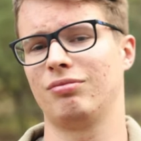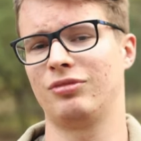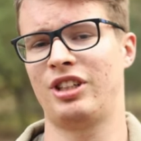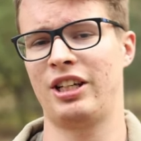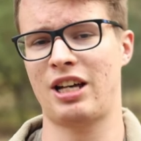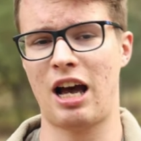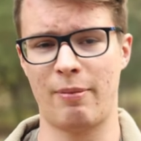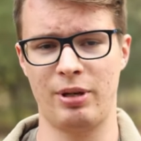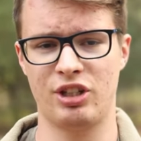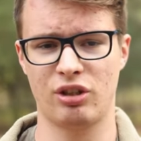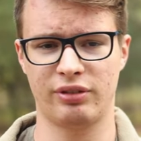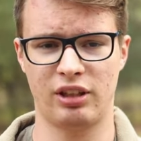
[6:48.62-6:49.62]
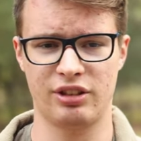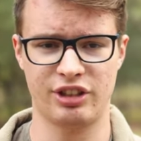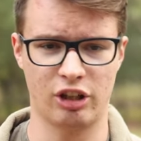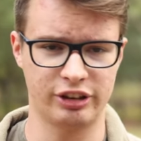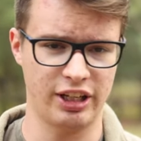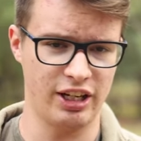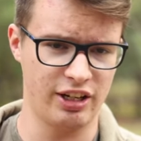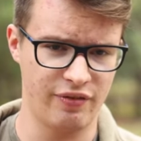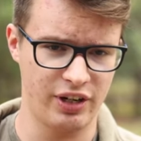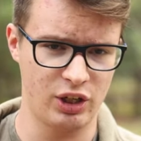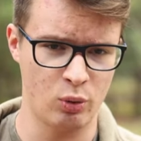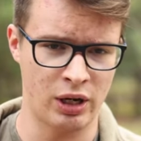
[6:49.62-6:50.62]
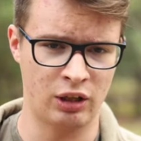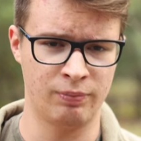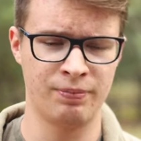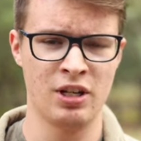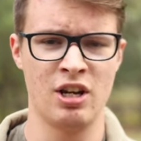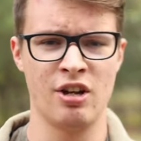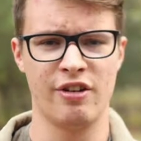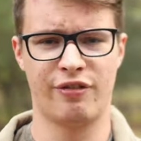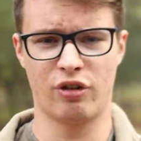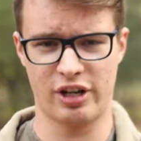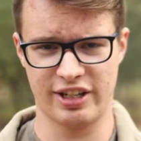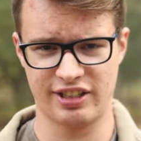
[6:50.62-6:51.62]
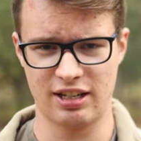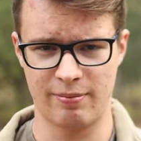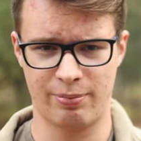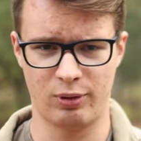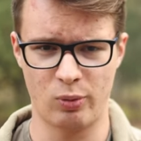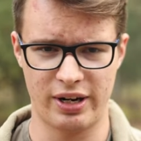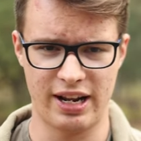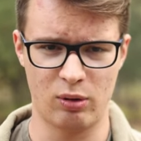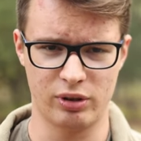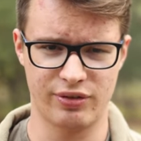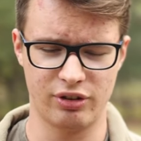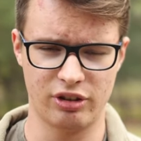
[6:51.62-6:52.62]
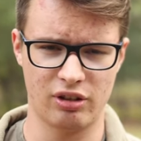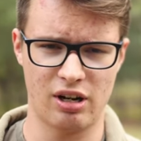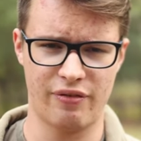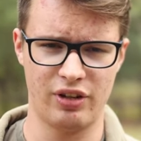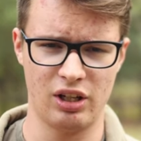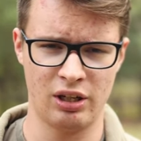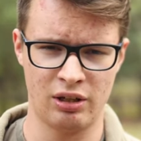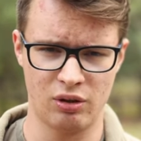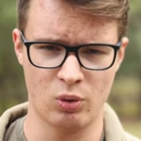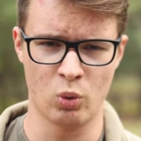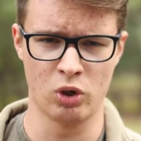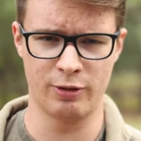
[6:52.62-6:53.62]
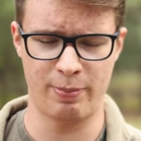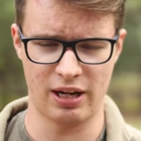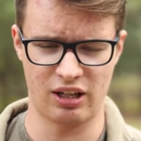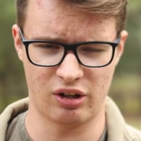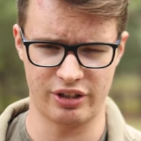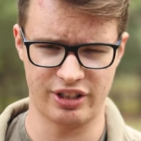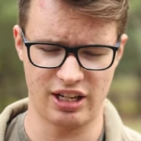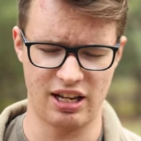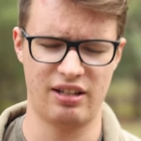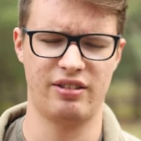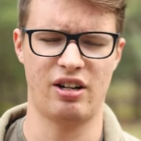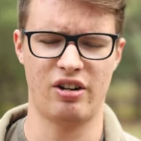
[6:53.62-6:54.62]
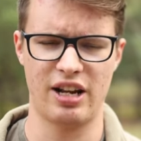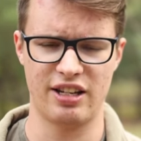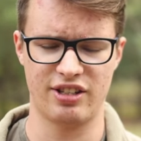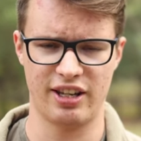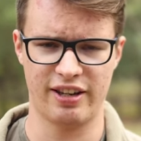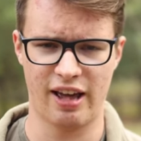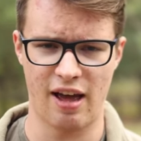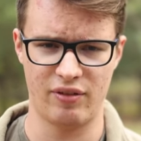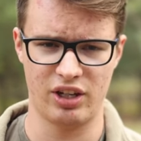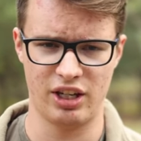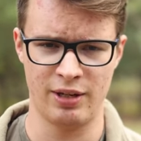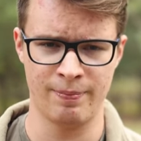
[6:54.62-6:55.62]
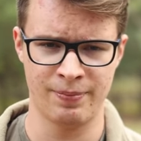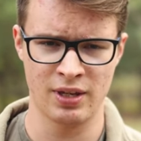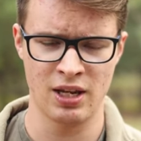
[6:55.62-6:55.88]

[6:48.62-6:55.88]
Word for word: the habits of the certain individual. For example, when I was photographing woodpeckers at their nesting cavity